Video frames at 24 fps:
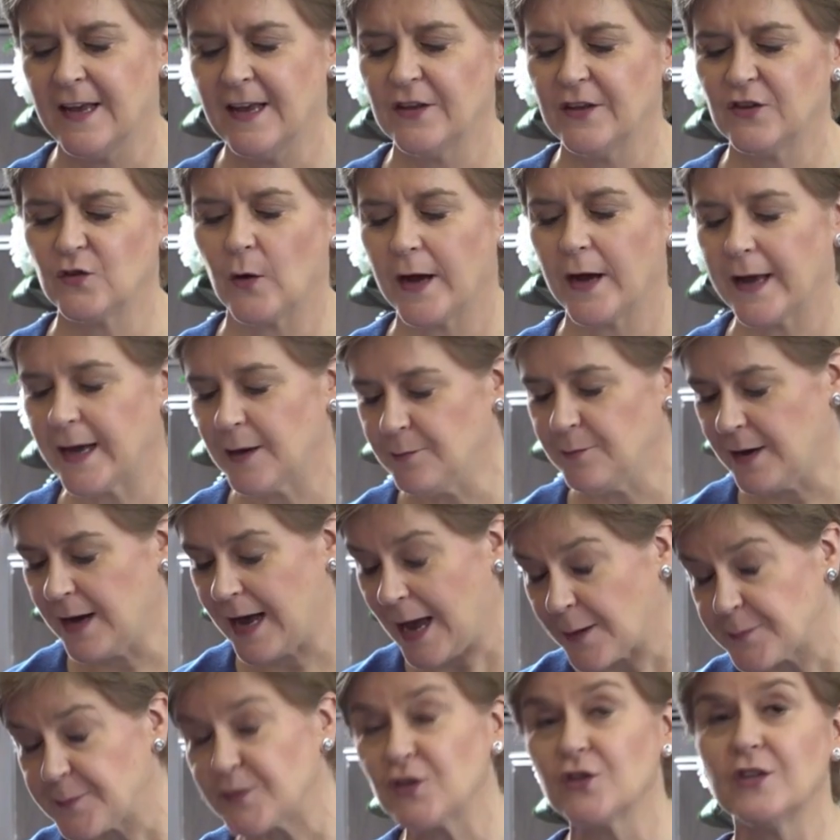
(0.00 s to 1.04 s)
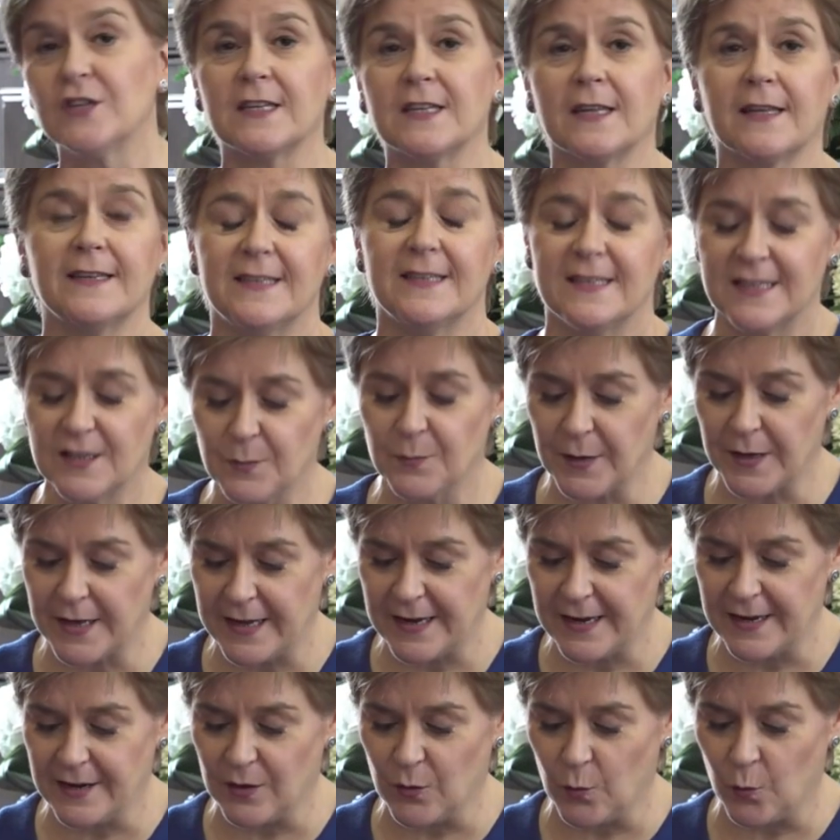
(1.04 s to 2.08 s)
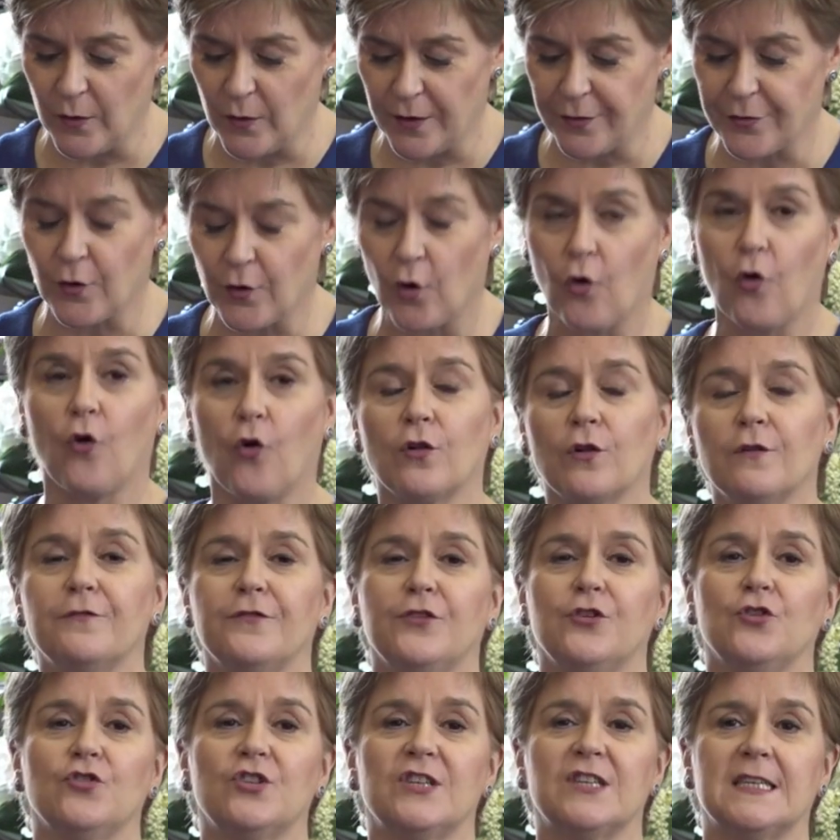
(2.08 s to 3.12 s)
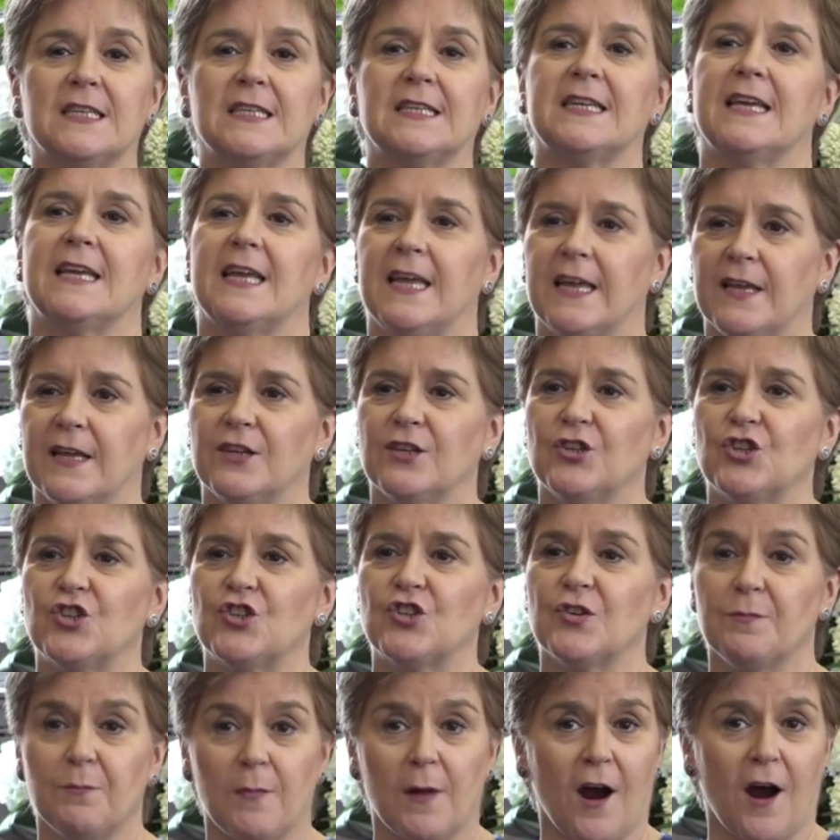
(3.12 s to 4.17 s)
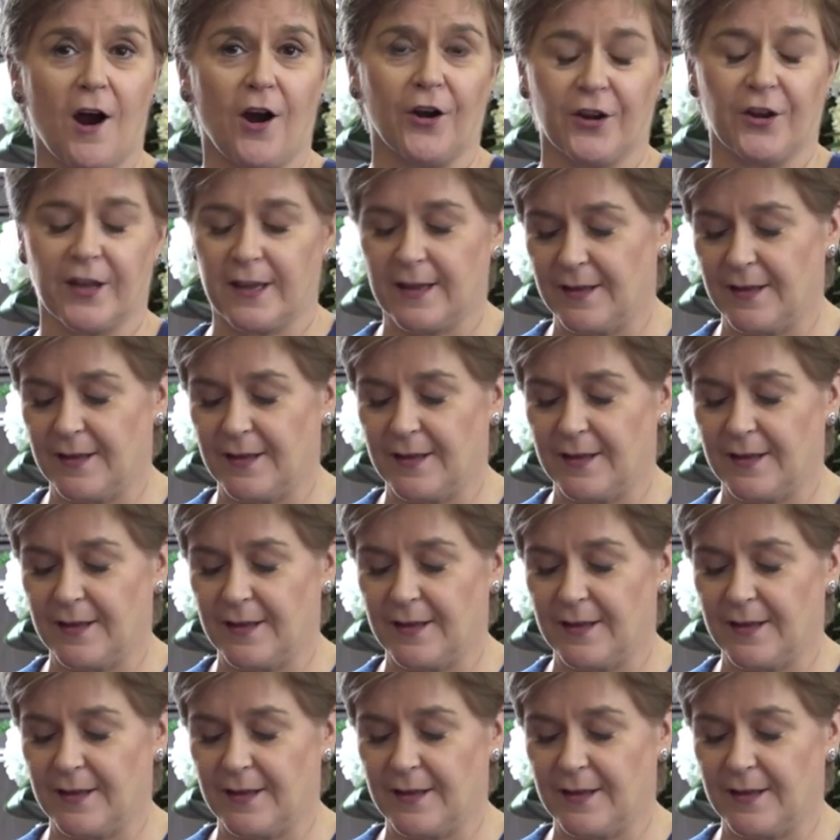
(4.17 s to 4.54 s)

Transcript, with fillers: So I am absolutely delighted to be here with all of you today to mark